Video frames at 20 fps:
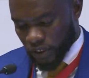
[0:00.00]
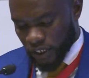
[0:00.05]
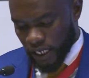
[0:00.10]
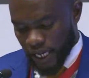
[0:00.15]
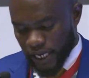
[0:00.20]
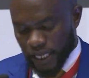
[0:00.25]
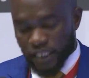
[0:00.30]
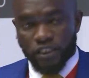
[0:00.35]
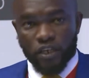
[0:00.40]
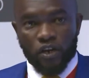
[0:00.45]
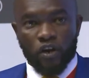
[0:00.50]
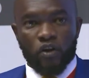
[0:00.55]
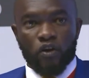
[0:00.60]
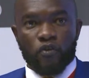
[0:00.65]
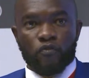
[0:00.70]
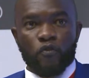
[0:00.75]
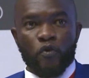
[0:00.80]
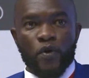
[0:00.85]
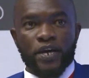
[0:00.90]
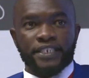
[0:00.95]
generate a lot
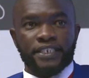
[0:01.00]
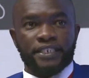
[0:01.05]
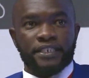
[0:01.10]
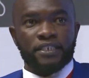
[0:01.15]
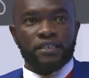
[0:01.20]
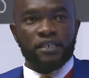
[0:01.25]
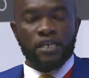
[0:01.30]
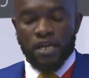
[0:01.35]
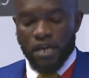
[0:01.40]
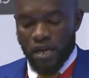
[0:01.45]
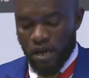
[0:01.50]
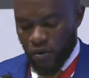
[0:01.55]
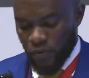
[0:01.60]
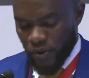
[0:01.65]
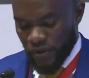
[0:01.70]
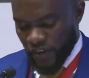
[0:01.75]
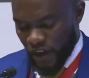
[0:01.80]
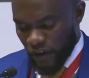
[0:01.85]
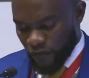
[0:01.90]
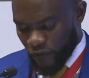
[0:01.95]
of waste.
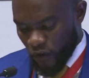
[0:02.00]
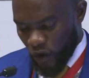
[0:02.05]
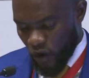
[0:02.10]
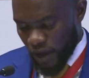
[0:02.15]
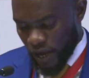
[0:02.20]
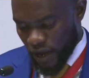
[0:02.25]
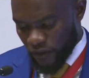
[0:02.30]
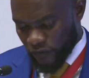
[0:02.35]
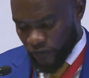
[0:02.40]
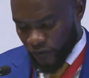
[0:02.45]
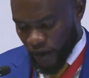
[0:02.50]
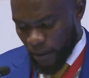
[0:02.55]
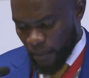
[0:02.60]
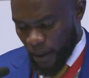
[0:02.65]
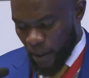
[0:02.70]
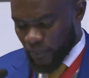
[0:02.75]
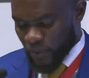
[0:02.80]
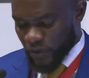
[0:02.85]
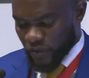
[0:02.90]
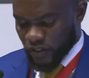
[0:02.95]
We therefore have come
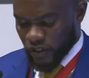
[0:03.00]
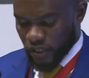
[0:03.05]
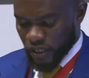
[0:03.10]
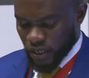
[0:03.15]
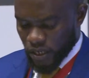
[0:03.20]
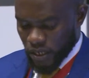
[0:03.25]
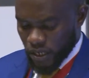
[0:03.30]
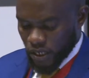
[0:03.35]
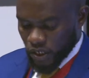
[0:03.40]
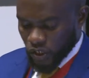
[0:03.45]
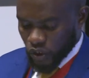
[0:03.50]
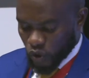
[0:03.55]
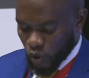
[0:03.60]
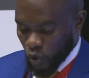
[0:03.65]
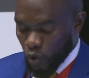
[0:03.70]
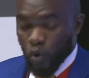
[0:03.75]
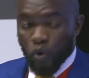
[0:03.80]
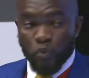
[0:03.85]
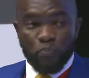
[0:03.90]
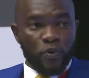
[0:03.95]
up with
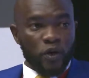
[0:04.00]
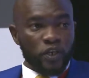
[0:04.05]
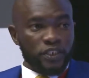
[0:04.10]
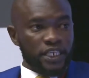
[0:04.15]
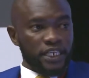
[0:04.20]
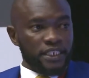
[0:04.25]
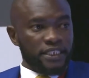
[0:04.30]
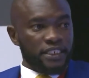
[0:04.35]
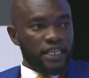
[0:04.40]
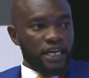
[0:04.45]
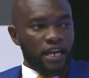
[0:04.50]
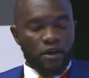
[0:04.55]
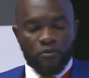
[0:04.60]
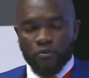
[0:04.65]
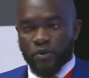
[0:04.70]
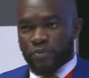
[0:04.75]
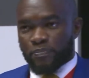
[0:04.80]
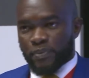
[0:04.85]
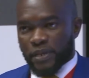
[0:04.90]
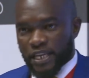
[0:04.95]
2 projects that
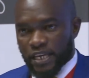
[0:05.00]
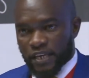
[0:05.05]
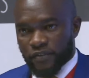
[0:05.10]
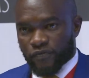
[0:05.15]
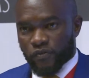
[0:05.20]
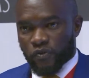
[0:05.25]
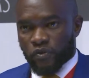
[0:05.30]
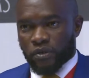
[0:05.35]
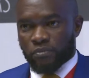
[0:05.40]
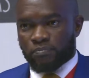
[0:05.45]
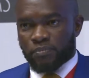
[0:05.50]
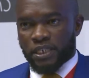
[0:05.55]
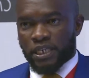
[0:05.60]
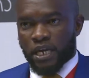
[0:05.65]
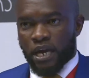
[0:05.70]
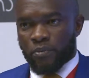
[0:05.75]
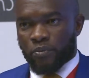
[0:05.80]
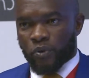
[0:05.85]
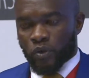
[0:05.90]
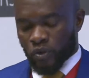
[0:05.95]
we believe will be
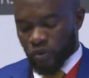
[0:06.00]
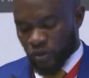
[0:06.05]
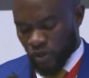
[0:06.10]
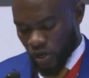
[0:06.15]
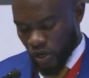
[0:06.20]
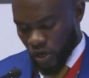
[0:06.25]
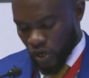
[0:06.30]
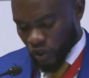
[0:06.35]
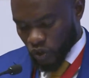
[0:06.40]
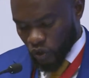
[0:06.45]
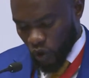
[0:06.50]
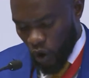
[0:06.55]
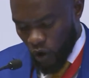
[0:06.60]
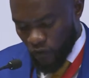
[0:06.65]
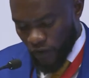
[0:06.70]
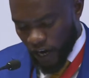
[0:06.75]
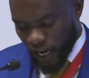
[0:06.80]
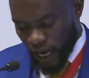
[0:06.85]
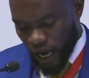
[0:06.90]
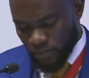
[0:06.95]
able to
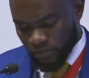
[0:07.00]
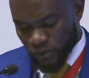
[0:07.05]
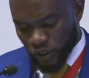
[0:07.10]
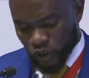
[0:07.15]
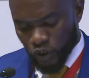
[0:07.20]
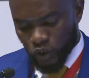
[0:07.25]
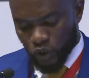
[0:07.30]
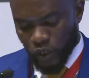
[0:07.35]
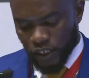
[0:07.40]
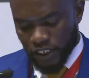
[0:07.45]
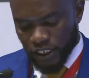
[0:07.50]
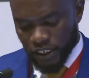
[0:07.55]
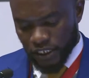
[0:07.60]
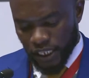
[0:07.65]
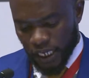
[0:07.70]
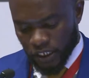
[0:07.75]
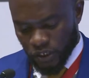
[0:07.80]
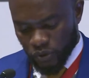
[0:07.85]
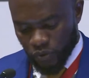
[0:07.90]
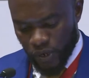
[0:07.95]
overcome the situation
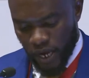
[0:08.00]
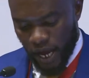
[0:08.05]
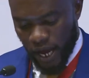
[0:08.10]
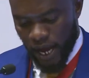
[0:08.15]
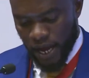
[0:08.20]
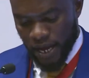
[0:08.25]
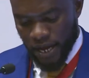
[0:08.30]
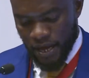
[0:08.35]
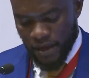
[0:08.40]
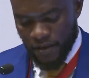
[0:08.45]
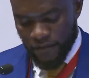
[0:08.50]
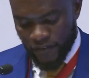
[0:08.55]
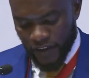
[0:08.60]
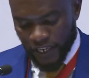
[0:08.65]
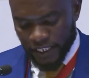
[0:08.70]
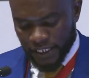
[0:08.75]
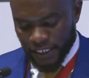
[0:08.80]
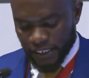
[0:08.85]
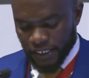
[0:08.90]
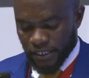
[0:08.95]
that we are
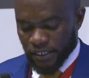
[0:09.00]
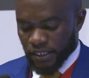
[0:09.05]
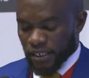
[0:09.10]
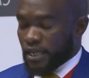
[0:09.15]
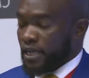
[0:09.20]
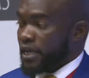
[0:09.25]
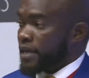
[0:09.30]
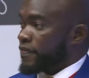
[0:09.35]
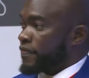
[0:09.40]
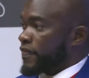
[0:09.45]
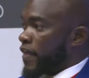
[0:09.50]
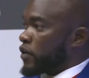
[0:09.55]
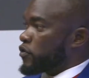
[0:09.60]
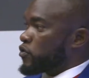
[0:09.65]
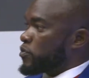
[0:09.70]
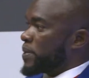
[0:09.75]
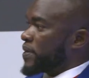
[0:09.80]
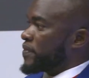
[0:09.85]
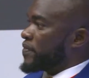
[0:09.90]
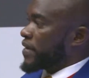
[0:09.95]
facing. That
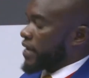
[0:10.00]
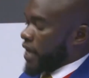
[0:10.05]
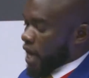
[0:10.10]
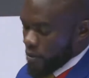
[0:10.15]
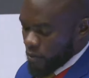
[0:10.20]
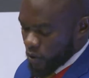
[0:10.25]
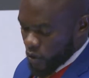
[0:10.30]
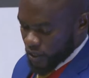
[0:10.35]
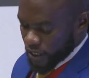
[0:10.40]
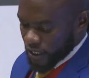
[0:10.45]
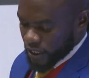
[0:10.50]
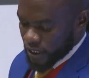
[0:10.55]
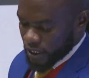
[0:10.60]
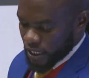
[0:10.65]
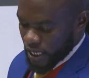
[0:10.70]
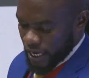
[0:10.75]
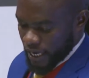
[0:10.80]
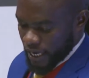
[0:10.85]
will be the Gaborone